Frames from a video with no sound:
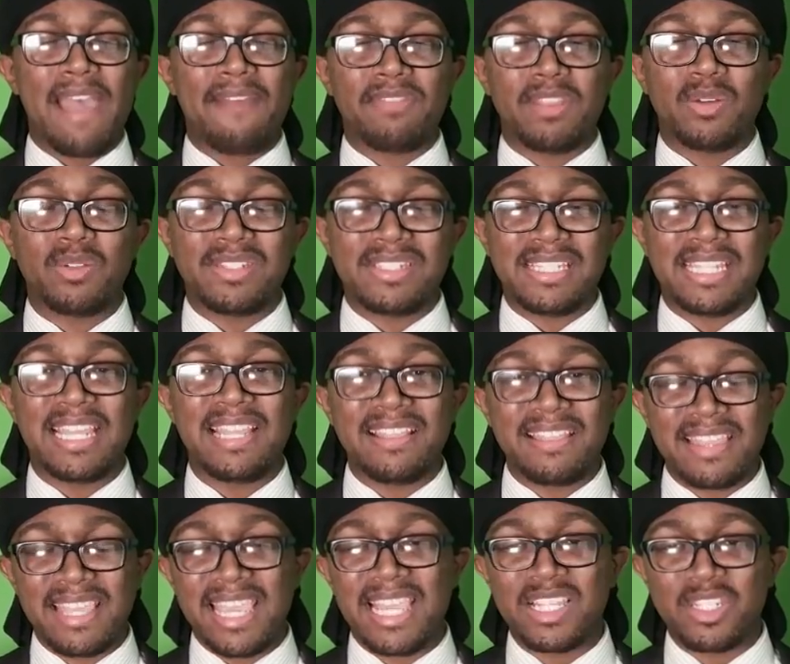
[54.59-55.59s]
have those
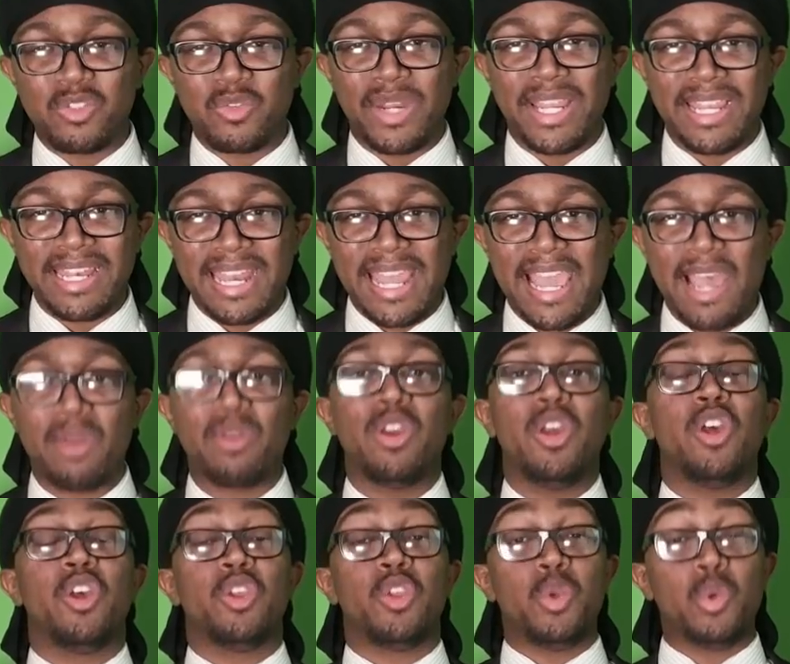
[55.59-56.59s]
ten things written
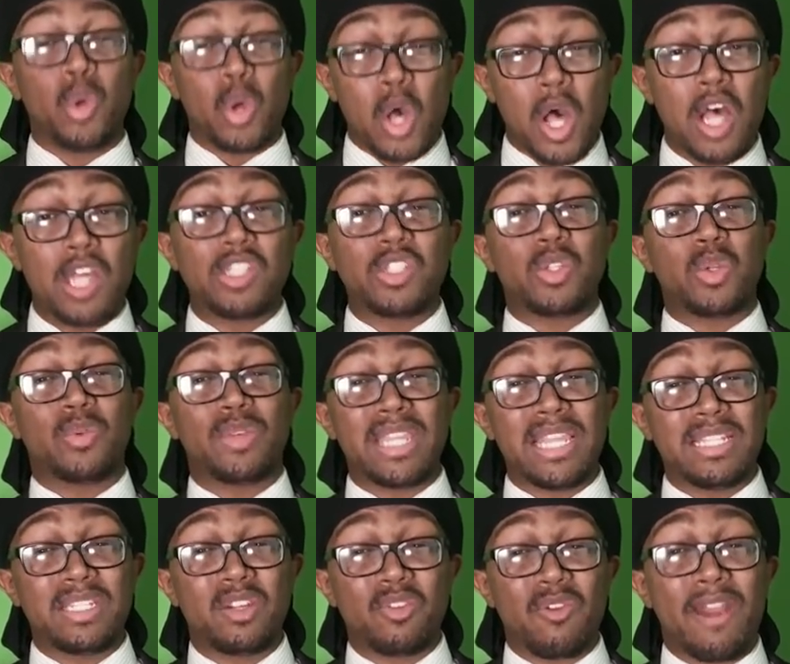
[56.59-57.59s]
down, you also
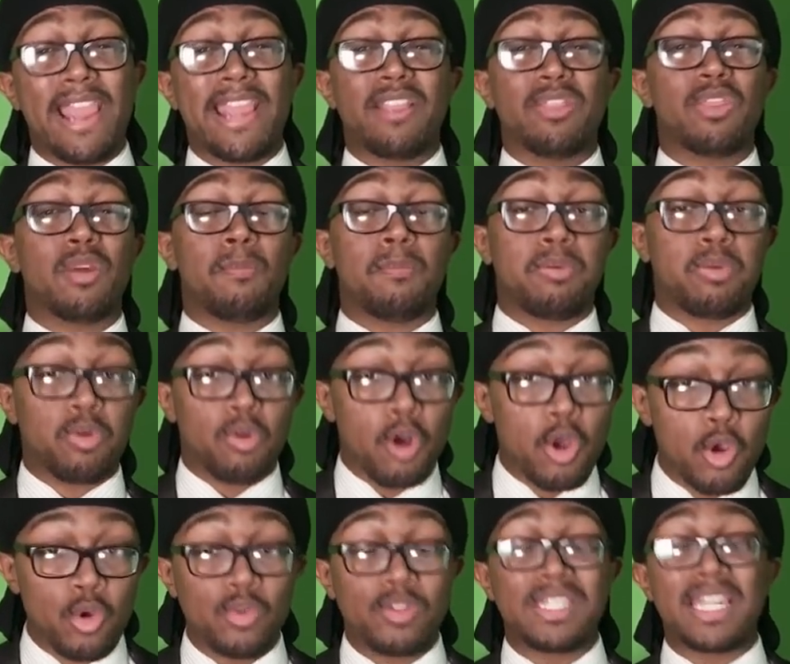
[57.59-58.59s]
need to write the
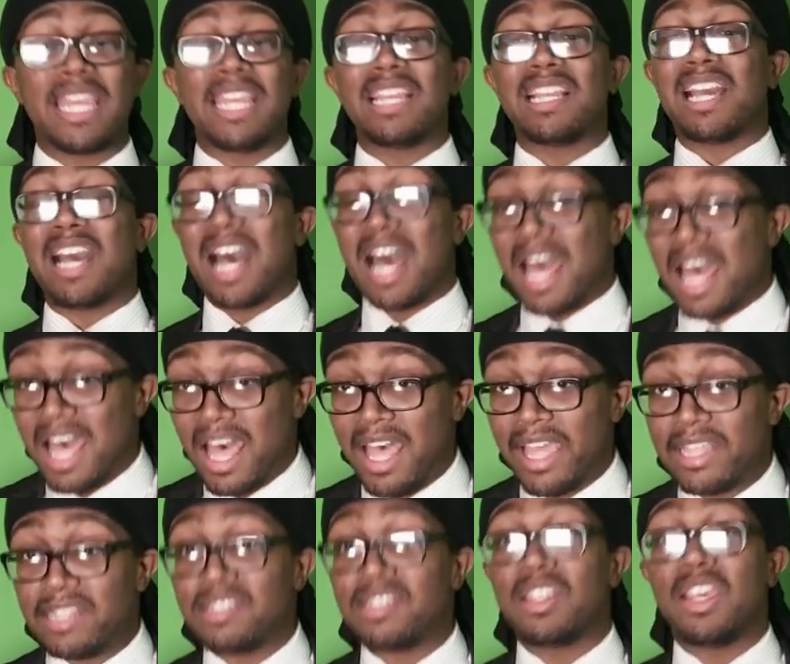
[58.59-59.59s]
pros and
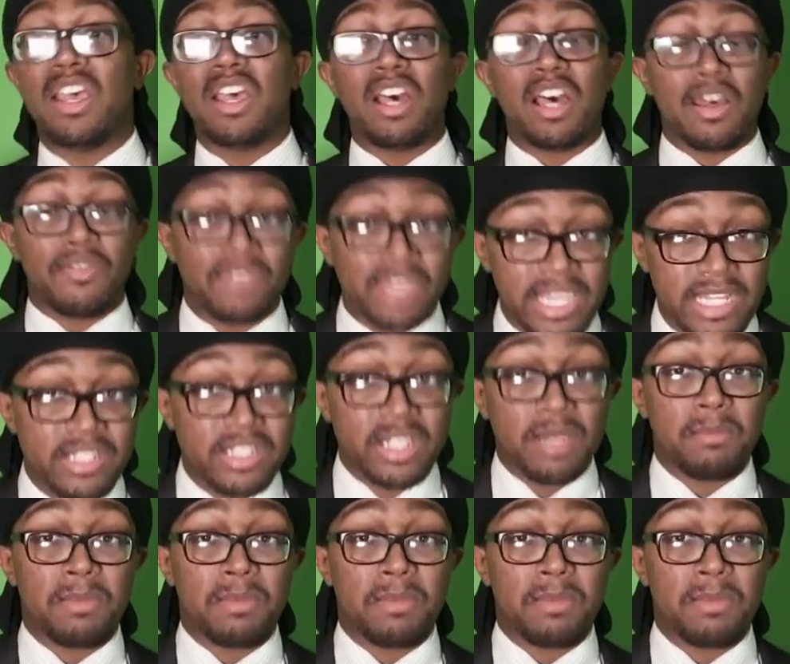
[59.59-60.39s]
cons of each